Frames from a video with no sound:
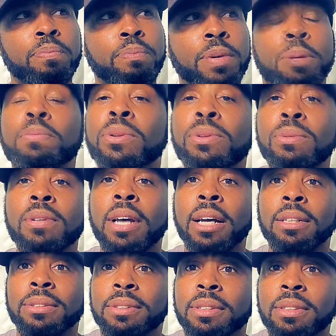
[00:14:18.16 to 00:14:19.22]
people do
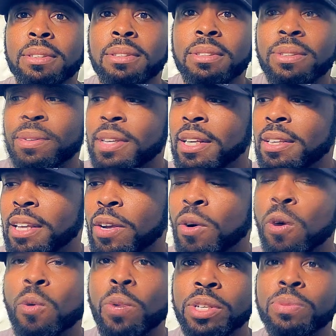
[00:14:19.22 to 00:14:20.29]
that so that they
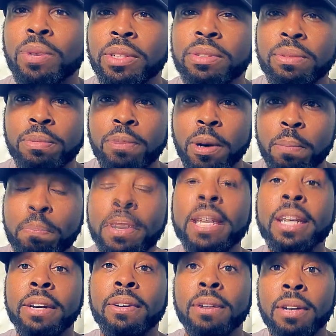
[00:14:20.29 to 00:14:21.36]
always want to
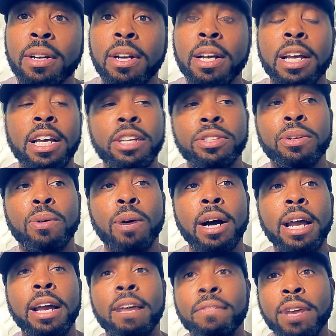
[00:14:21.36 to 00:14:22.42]
appear as though
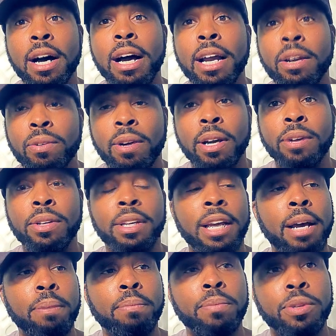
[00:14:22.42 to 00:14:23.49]
I have the high ground and
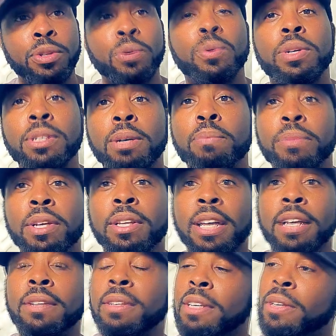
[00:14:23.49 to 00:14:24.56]
I'm doing something
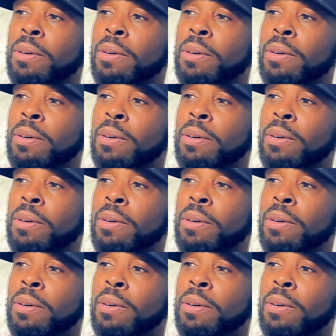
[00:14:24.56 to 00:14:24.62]
that,